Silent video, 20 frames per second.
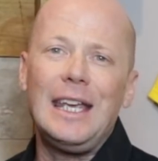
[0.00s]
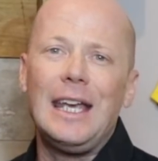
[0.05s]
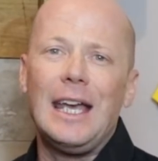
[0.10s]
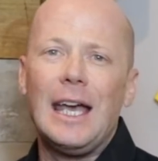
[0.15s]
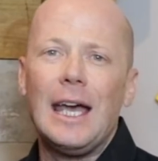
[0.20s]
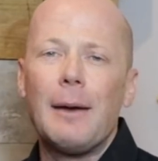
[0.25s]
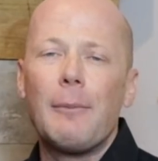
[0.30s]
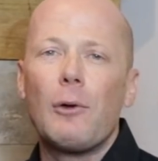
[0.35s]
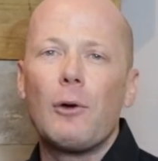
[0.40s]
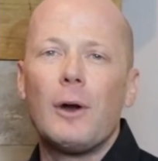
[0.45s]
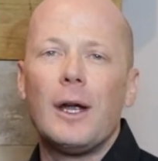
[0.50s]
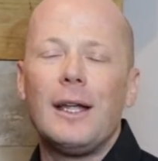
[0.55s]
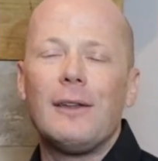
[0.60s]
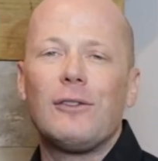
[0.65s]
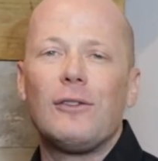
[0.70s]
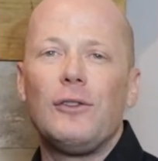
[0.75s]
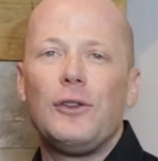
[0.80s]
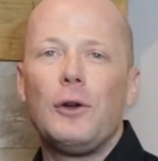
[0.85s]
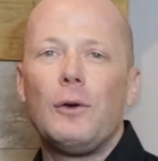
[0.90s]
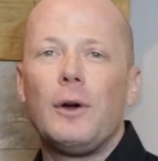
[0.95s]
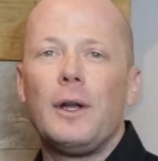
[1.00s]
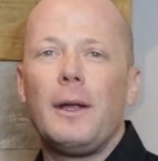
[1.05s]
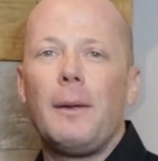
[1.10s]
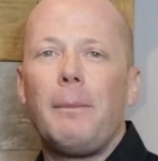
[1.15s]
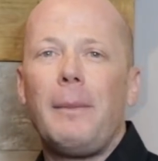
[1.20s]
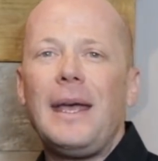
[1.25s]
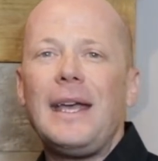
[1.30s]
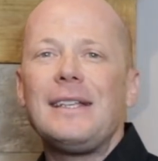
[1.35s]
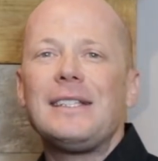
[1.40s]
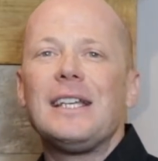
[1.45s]
Emirates doing an
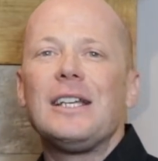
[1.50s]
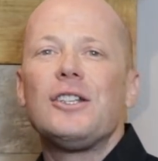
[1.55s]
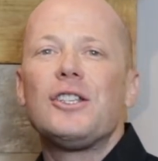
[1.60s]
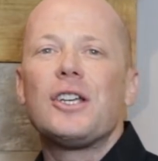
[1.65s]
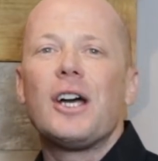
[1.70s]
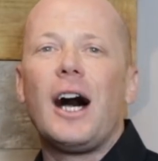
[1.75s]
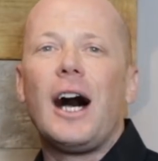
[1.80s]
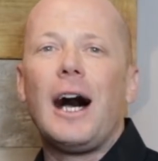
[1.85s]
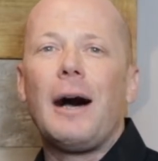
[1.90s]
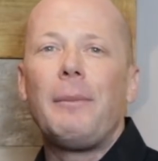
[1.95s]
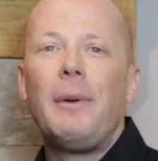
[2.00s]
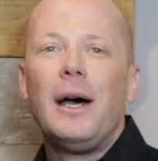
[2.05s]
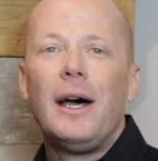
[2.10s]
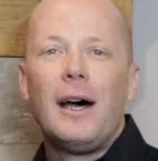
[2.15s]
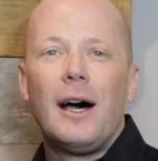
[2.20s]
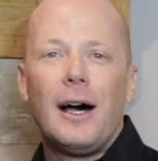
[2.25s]
amazing job.